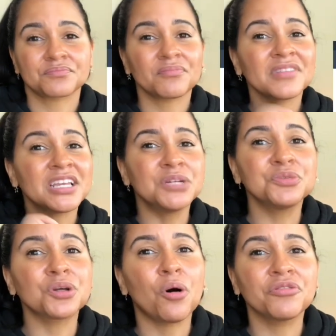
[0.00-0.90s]
and
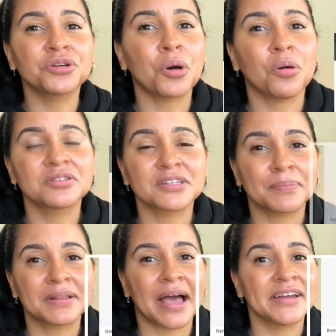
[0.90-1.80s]
with all the codes
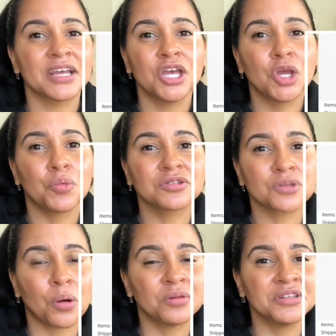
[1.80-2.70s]
applied, it was only